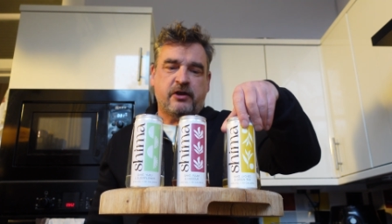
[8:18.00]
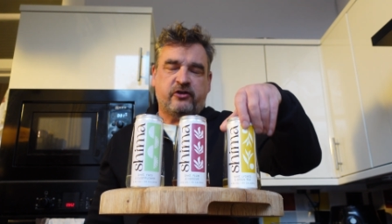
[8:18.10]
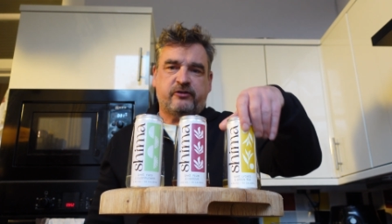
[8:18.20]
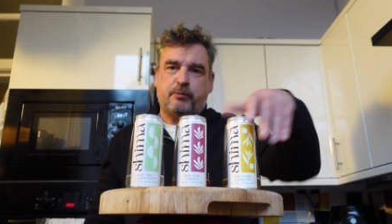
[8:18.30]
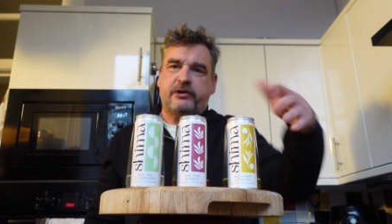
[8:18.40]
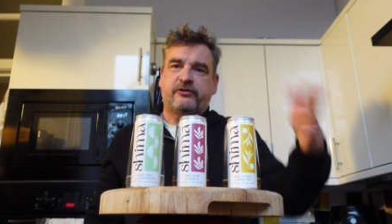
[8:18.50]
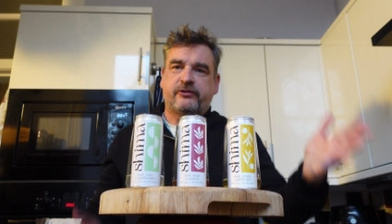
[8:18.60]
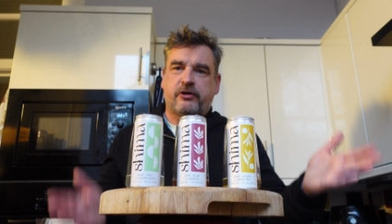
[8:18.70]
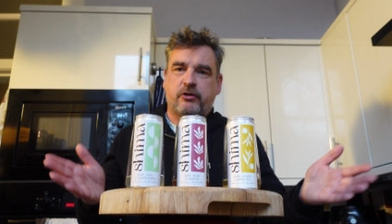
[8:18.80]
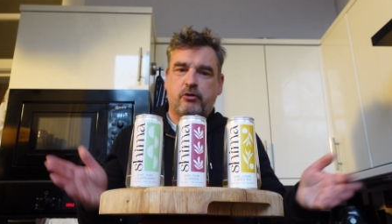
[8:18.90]

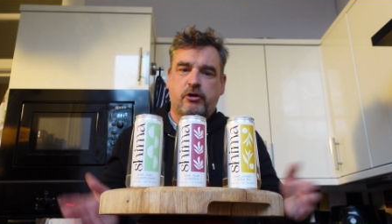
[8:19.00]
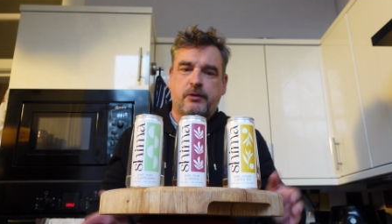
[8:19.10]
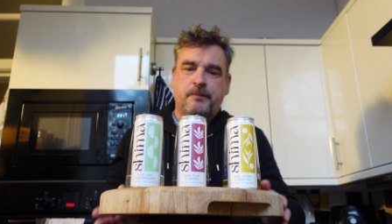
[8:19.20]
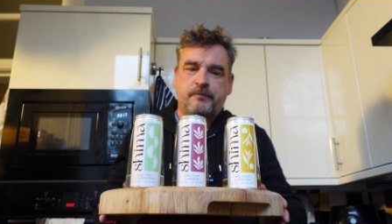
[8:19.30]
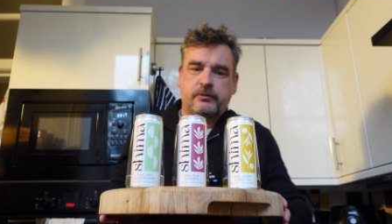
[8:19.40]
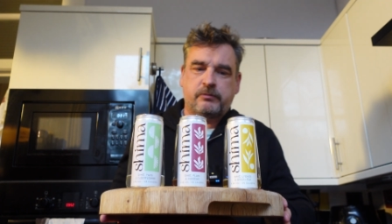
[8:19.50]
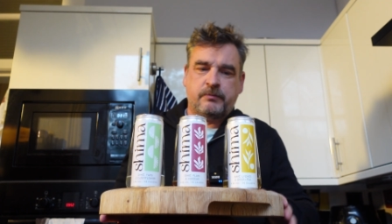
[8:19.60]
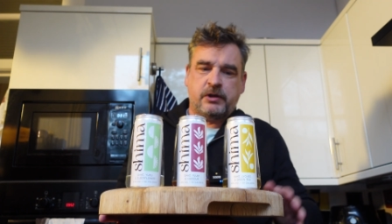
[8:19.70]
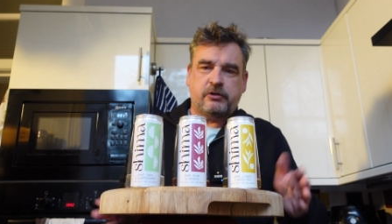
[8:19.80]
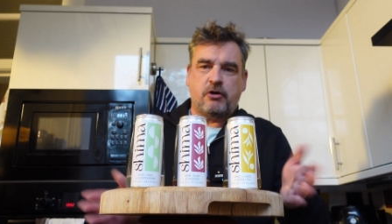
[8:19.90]
spritzer or
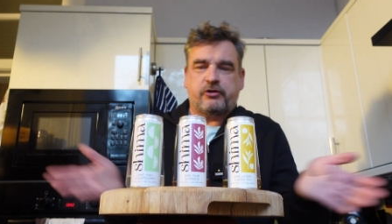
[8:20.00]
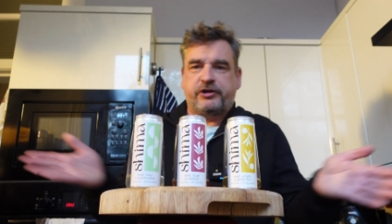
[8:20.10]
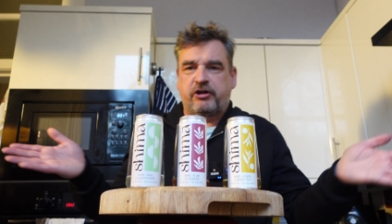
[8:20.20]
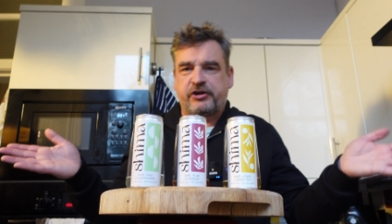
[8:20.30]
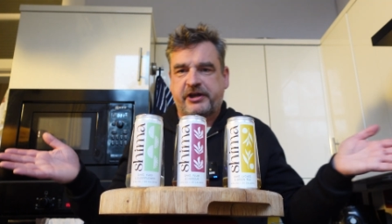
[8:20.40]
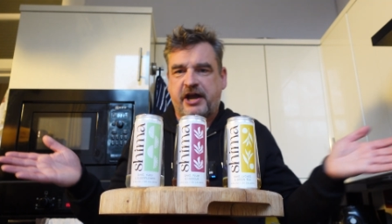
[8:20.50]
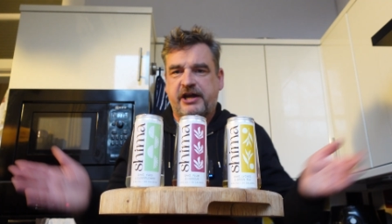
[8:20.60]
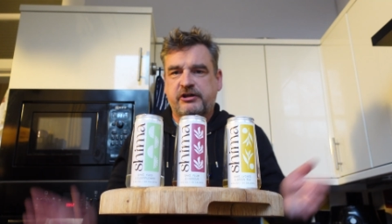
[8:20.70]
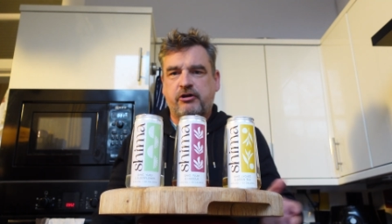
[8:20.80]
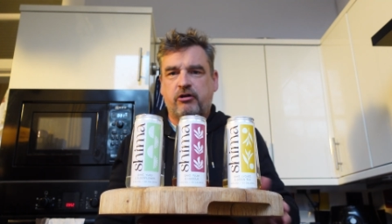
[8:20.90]
cocktail in a
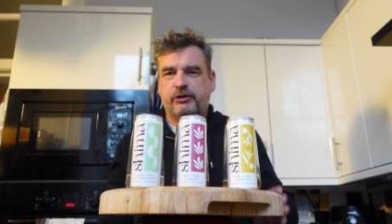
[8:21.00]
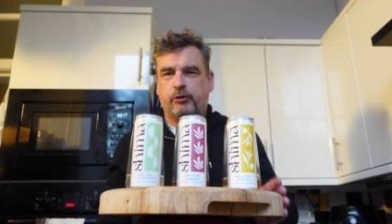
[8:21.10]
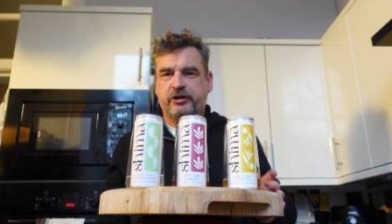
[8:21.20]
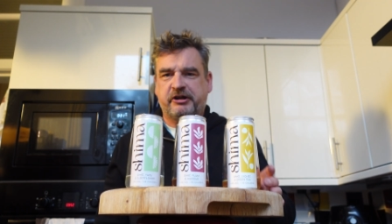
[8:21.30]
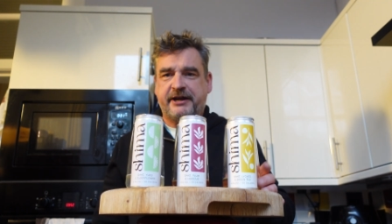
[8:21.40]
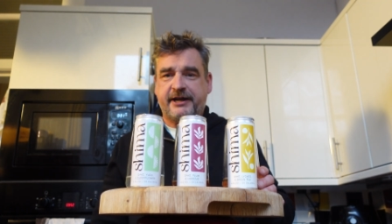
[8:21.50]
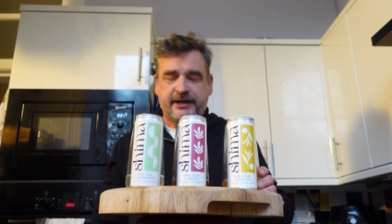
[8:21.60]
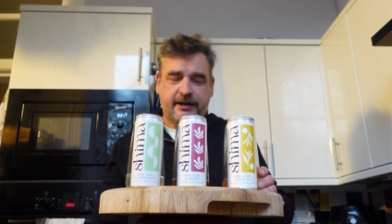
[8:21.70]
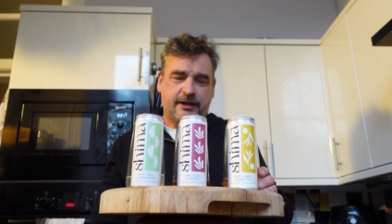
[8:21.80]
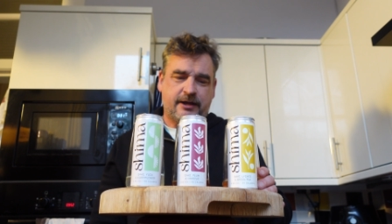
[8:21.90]
can, call it what you like.